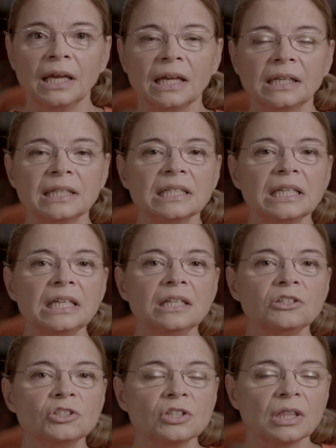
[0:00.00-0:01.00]
And as
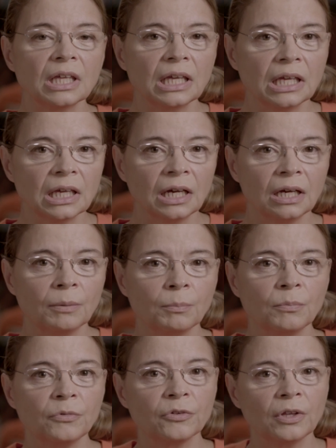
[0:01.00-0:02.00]
each thing
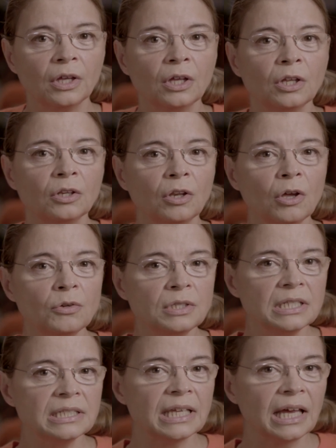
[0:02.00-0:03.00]
comes,
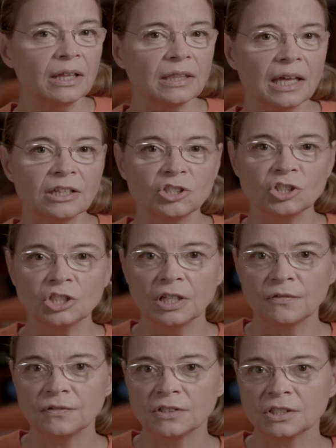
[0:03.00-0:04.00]
notice how that
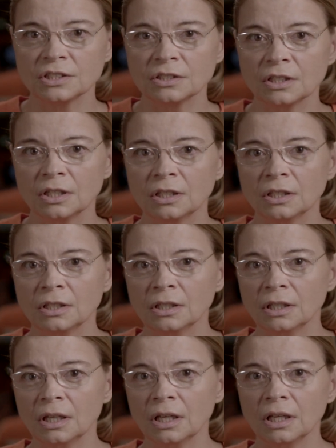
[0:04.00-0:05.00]
shifts
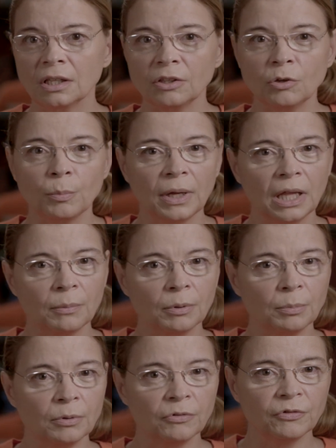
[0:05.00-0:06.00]
your
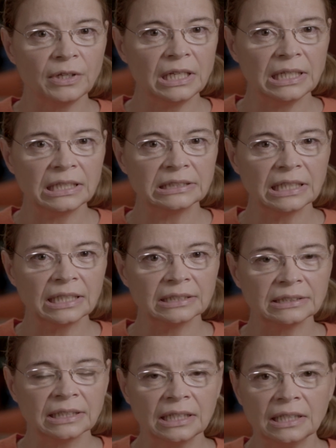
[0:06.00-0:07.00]
palpable feeling
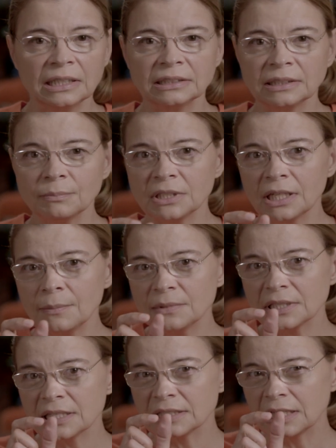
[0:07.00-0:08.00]
sense.
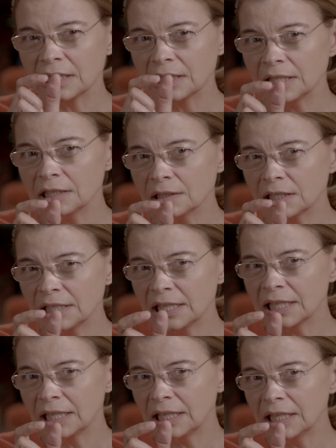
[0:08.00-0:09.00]
Sometimes there's a little
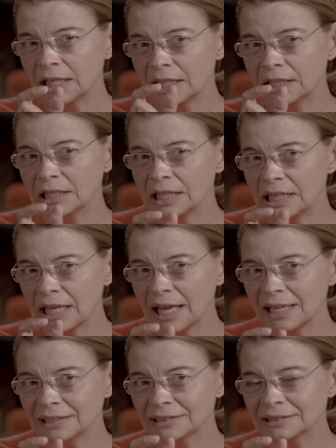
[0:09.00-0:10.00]
clicking in and a
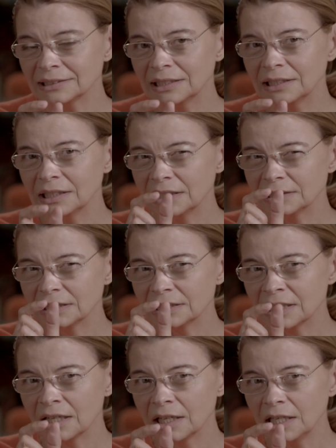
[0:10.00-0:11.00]
yes, and it's a
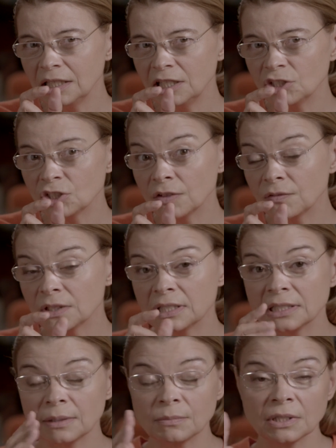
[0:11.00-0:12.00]
tiny shift,
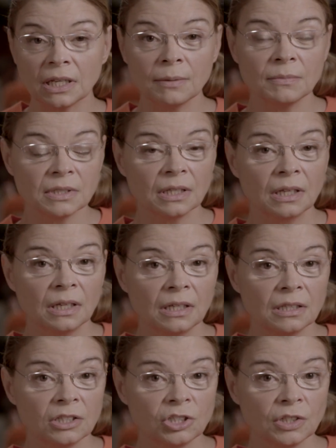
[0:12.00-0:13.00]
and sometimes
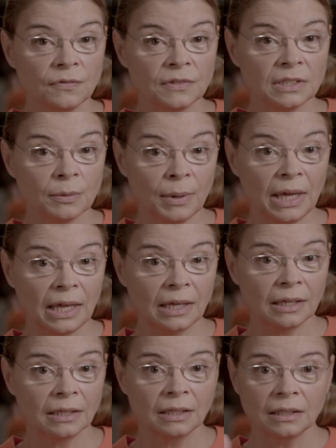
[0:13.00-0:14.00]
the shifts are
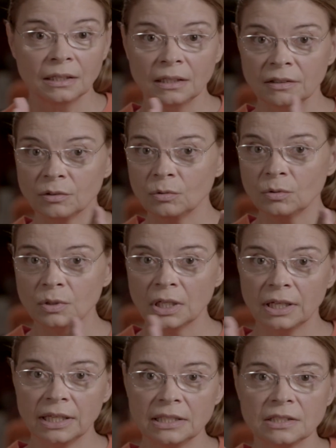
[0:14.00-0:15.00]
big. So all
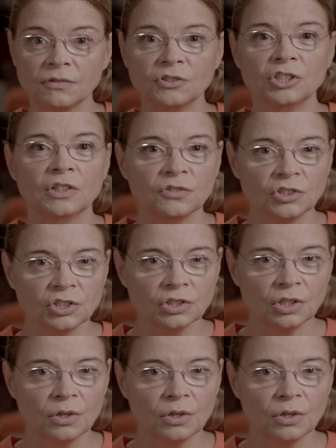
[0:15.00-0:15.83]
kinds of shifts, just